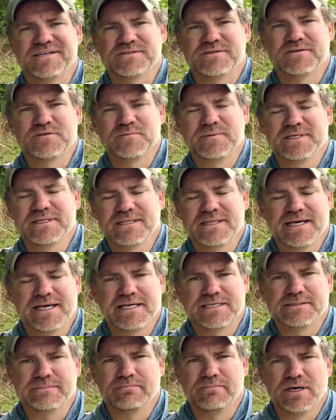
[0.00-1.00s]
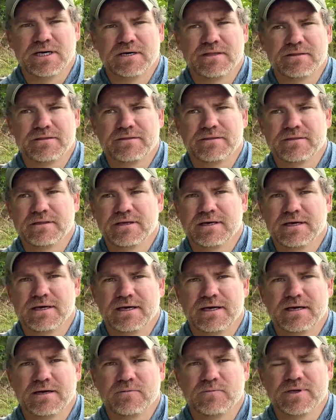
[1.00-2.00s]
so I spent the last month
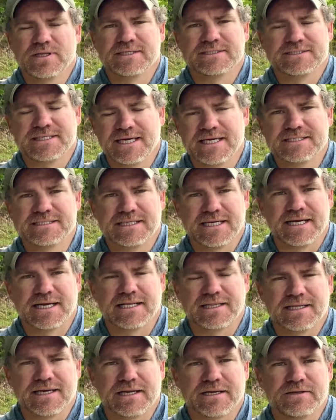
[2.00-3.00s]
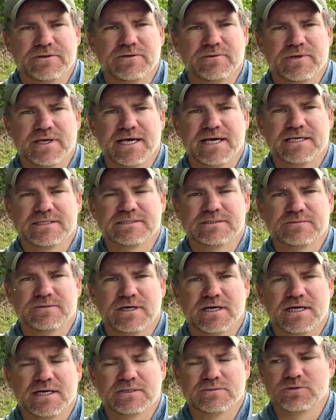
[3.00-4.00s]
really testing out a lot of new casting
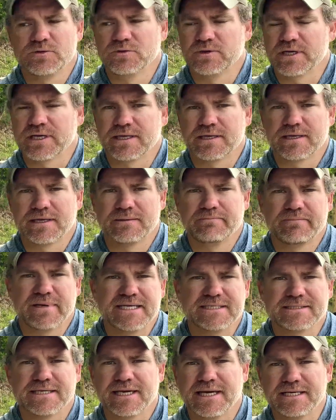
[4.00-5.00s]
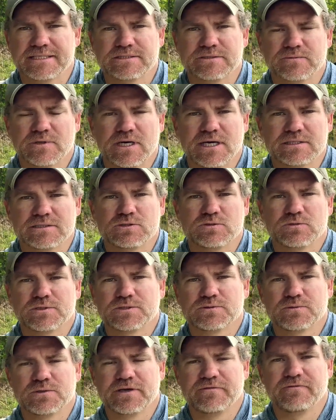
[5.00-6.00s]
rods. We're doing a best casting rods of
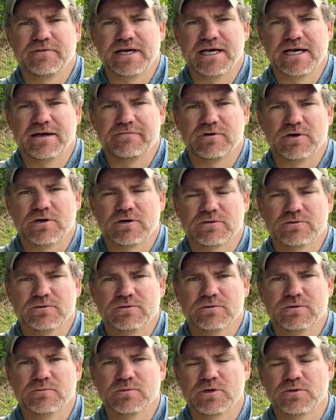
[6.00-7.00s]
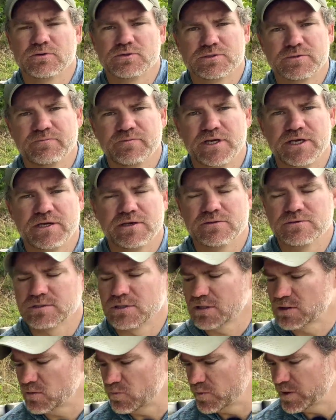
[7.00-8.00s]
2025 article, and we're going to do some videos
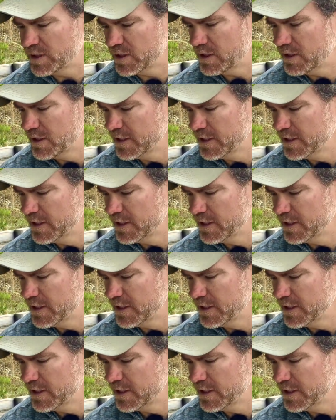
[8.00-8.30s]
along with it.